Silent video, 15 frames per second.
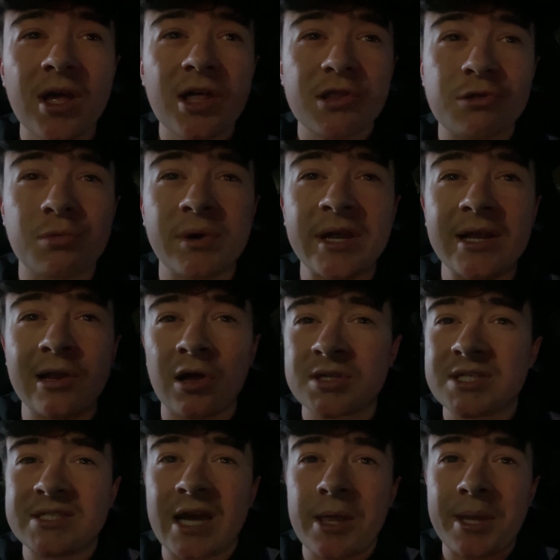3
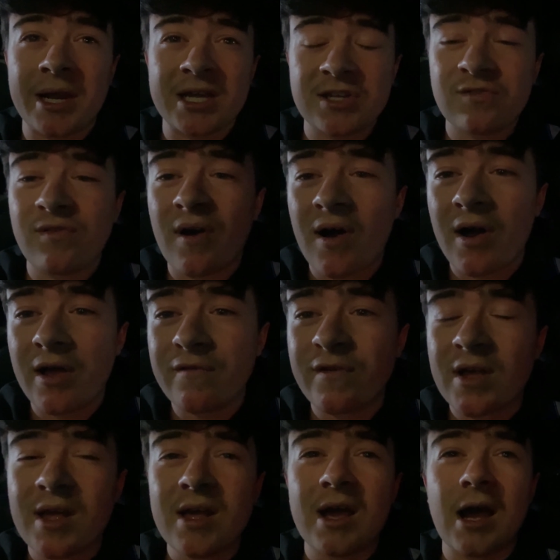losses out of the last 5.
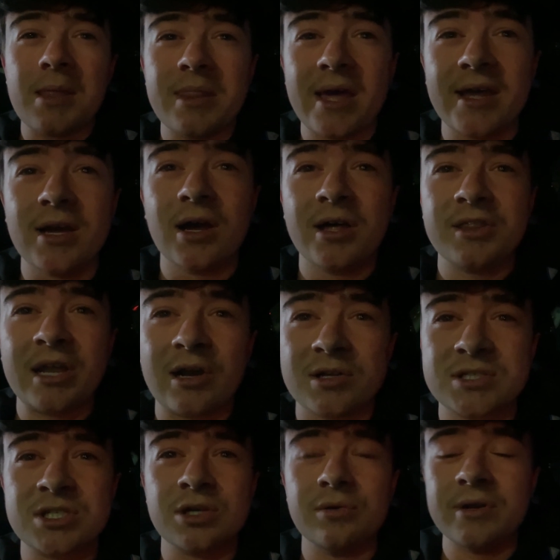And they
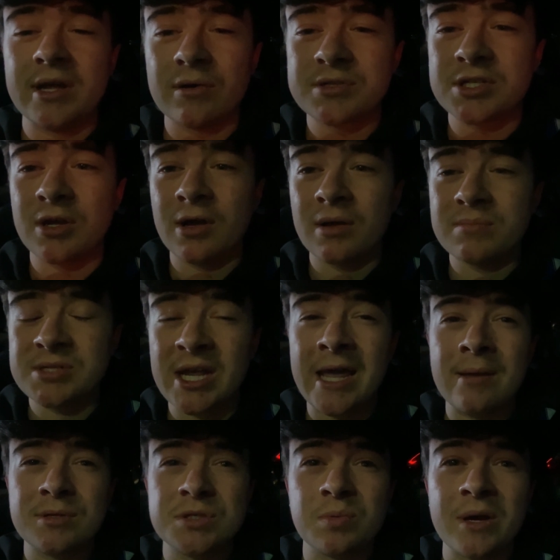lost 2-0 to
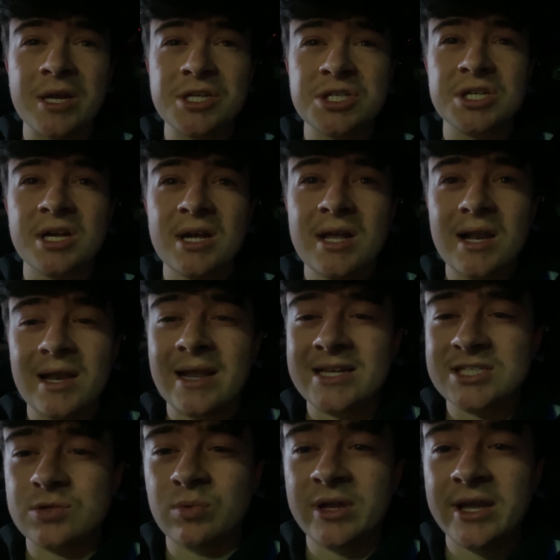Ipswich
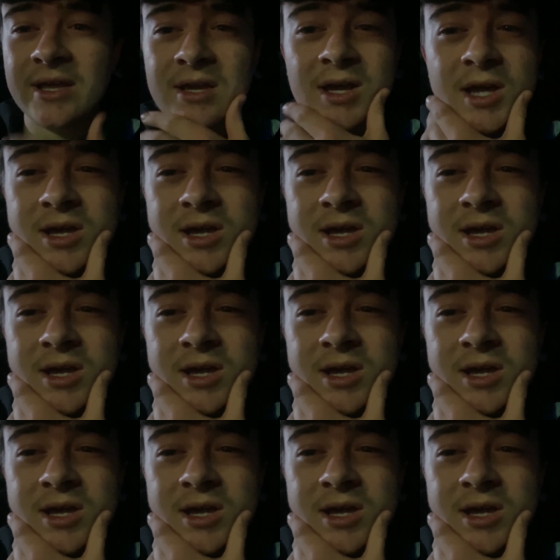last week.